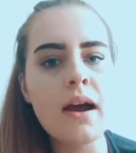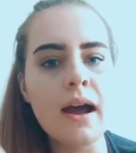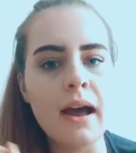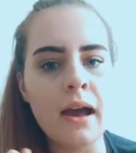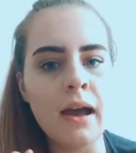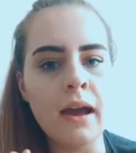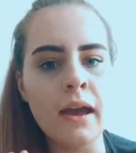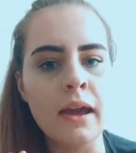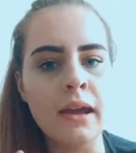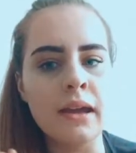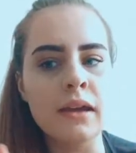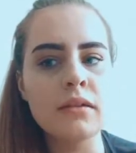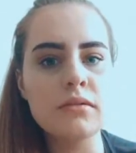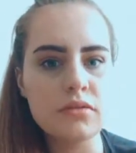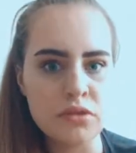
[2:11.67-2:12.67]

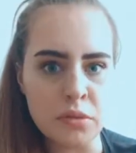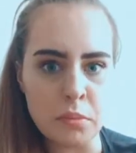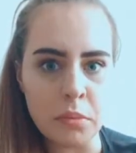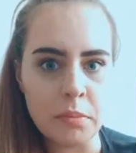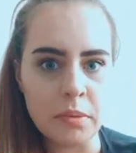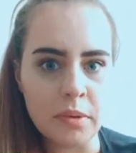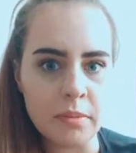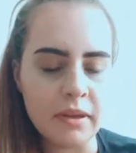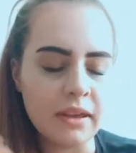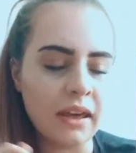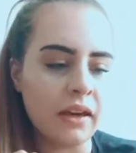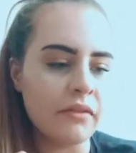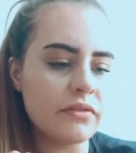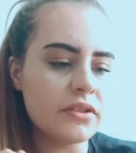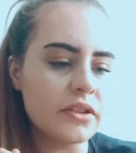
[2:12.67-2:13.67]
a suprapubic
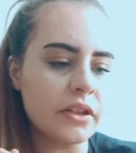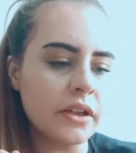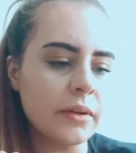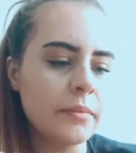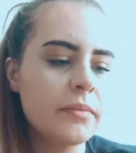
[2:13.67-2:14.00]
catheter,